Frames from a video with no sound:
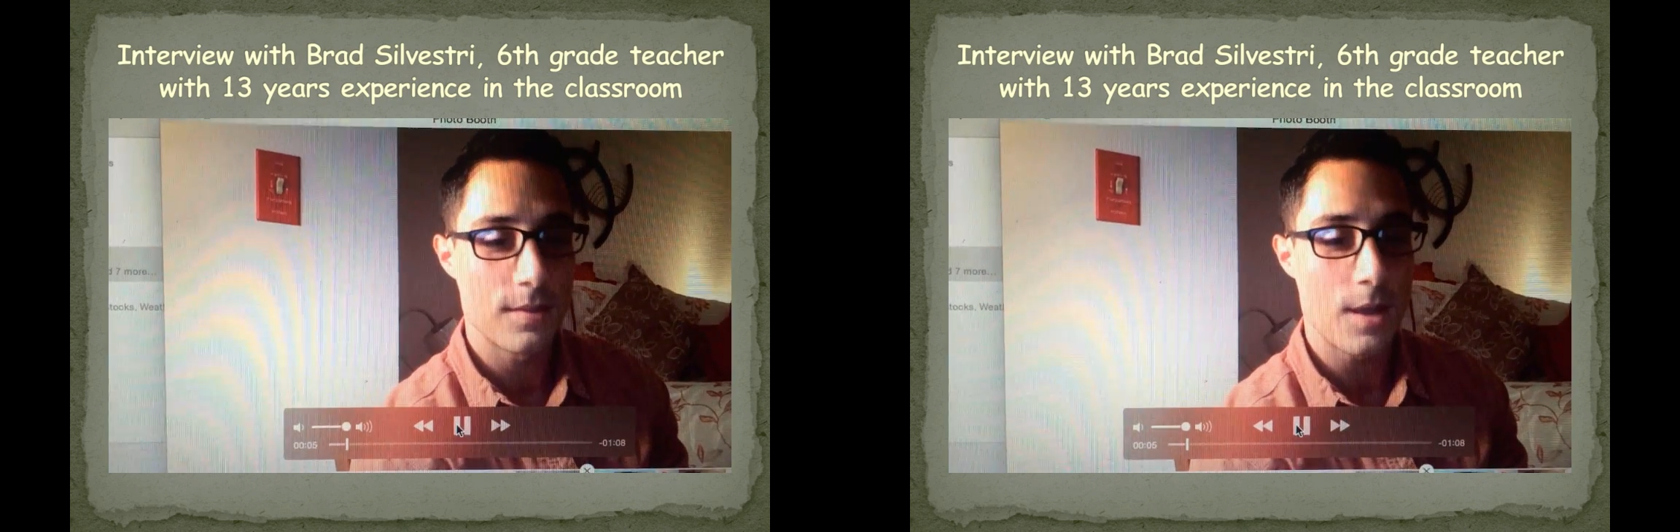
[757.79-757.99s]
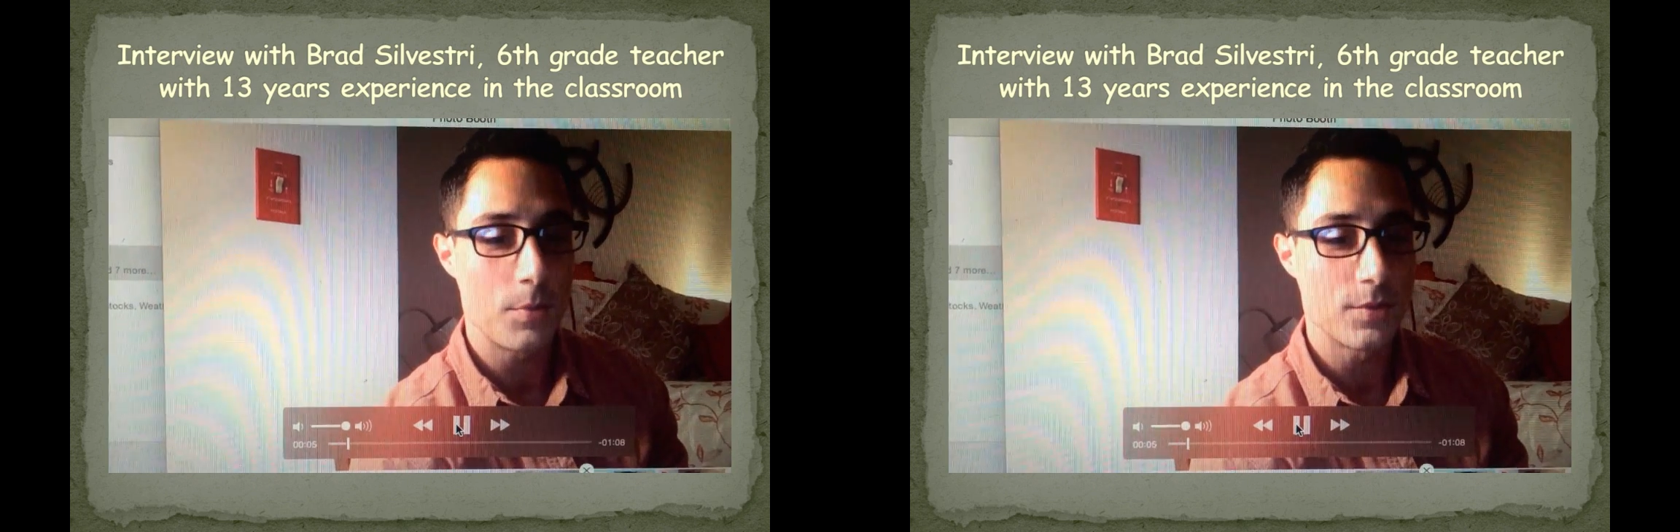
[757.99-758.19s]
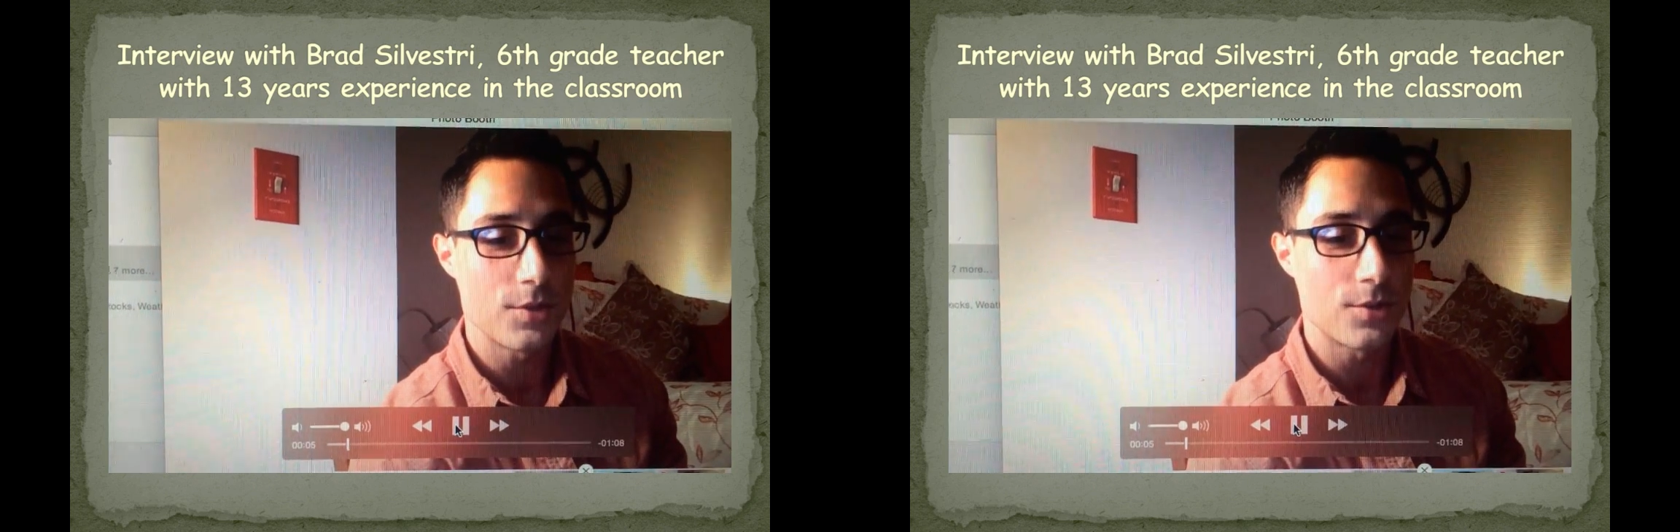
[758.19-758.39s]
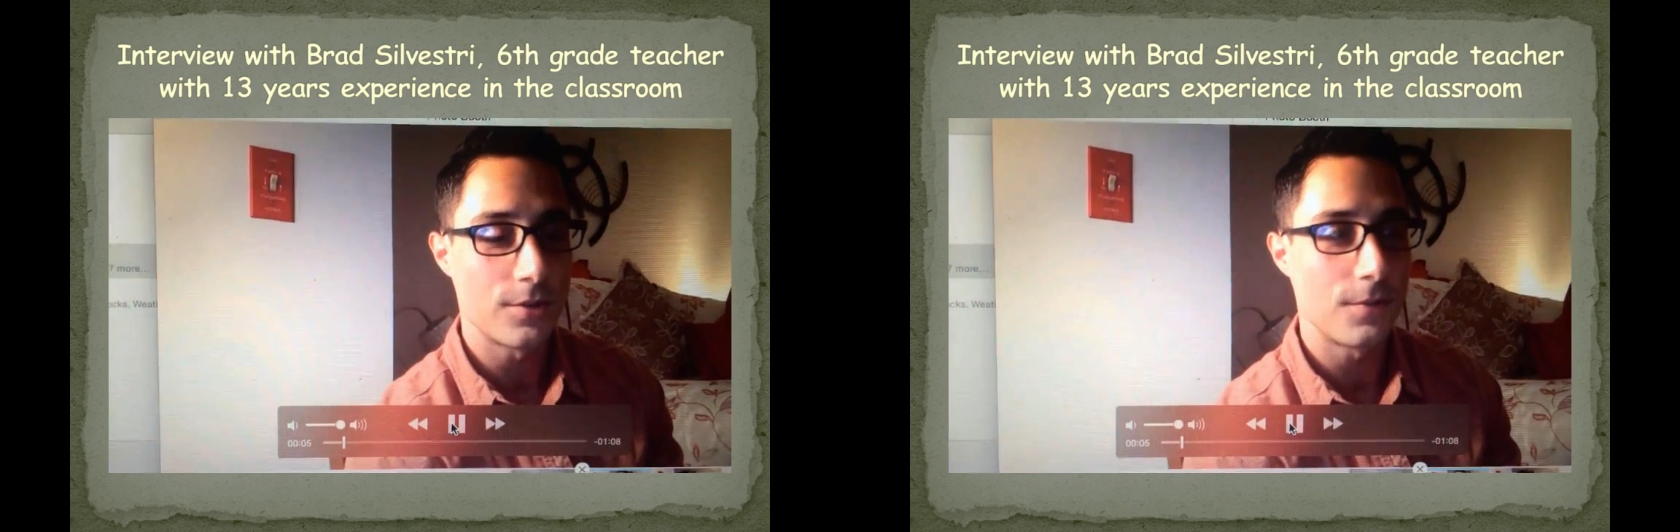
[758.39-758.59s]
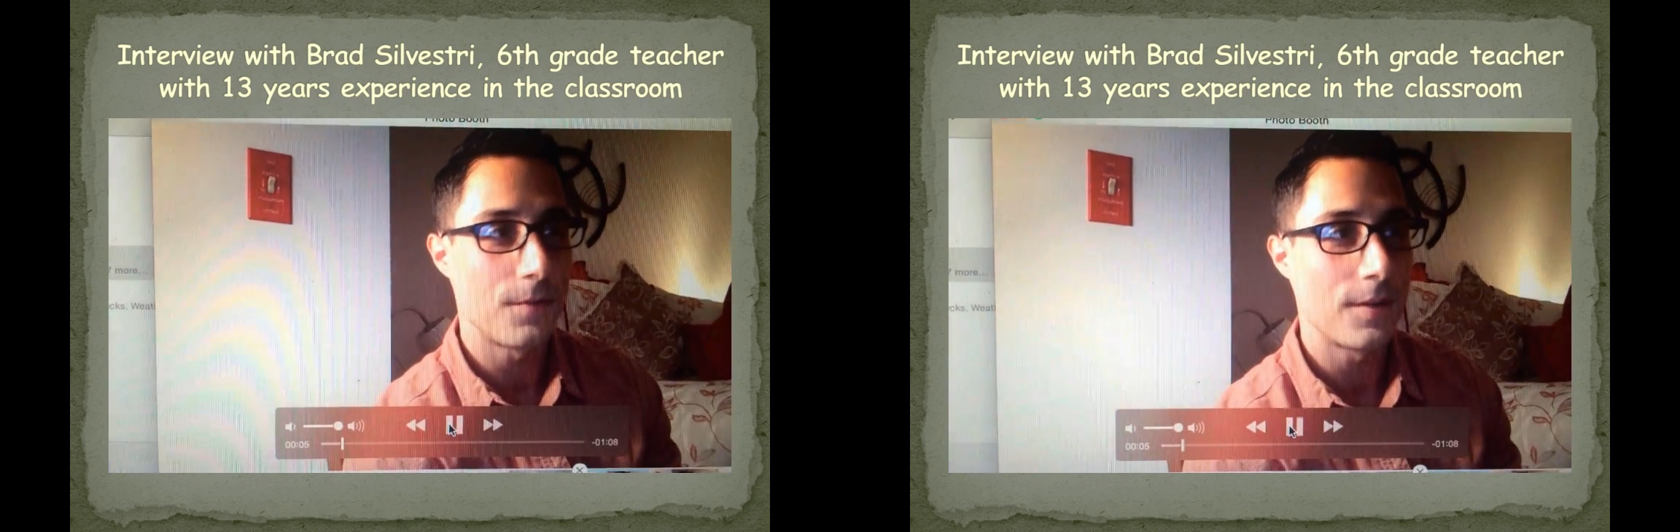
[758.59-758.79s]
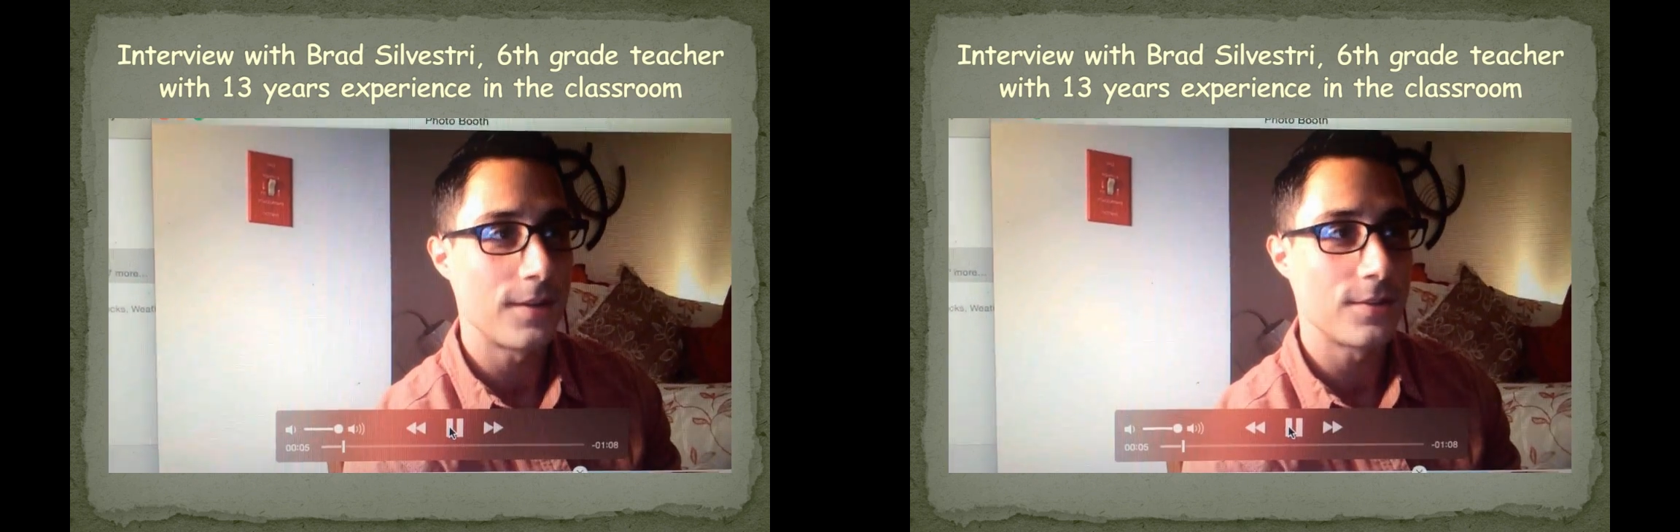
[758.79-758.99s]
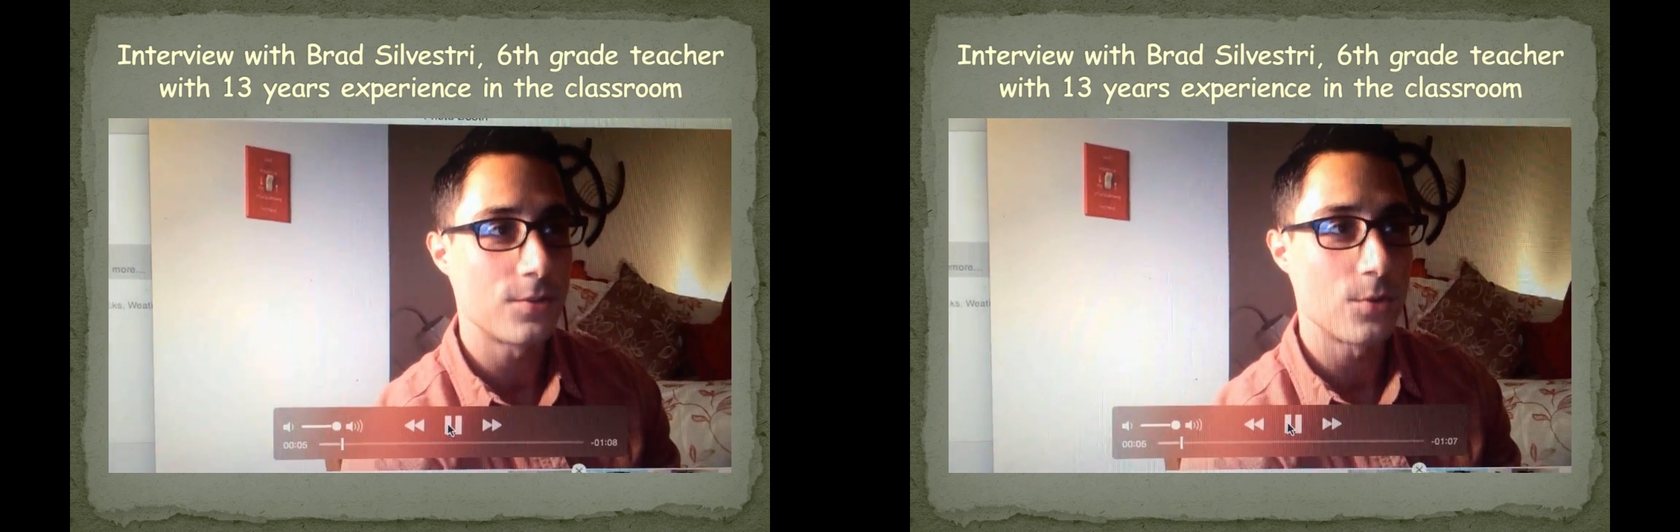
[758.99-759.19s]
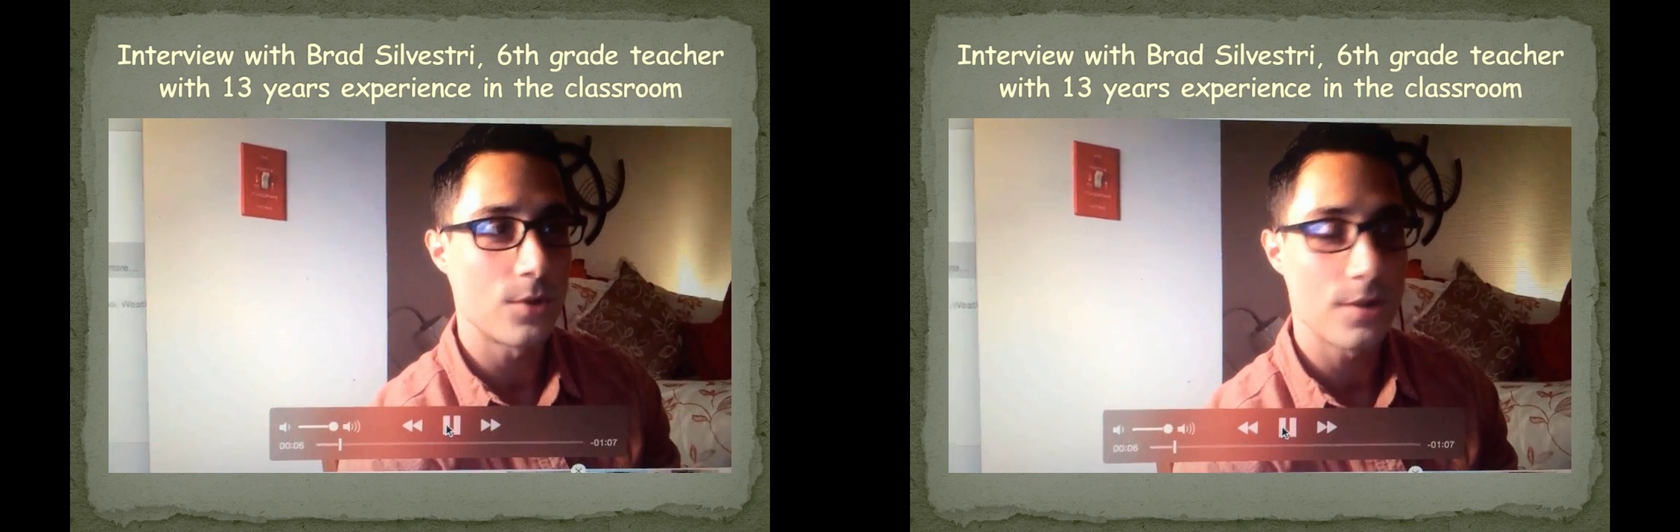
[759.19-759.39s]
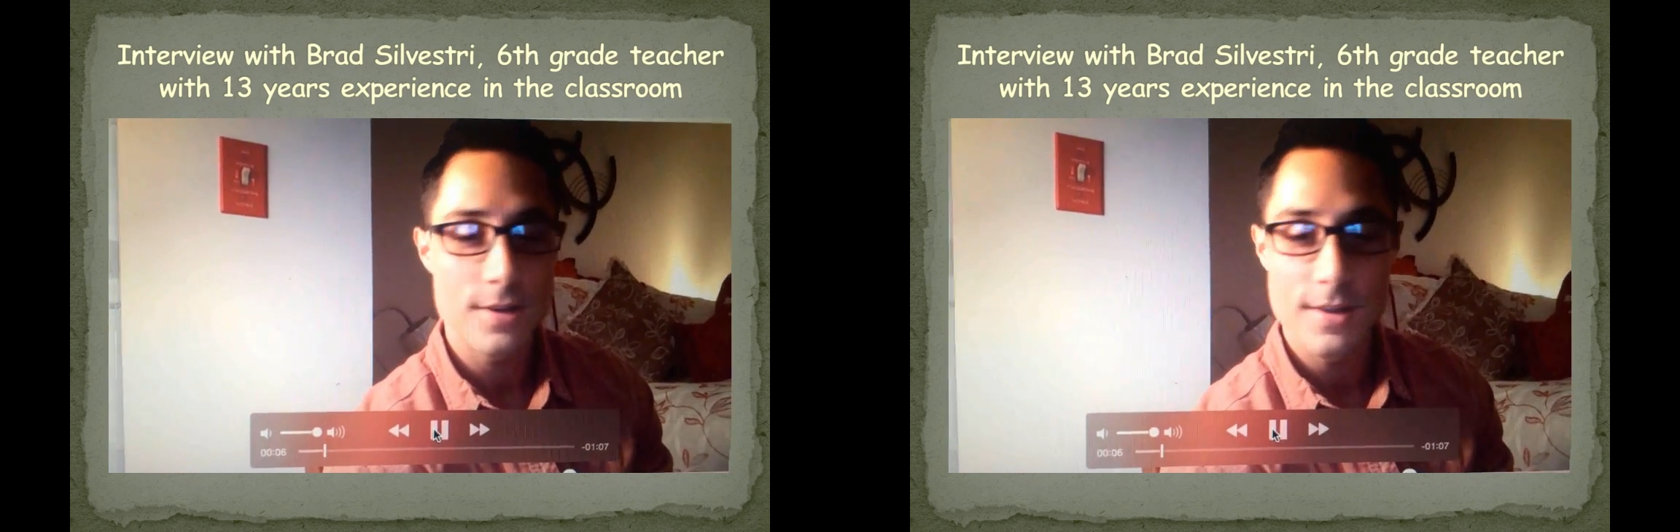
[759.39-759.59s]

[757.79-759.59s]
oppositional defiant disorder,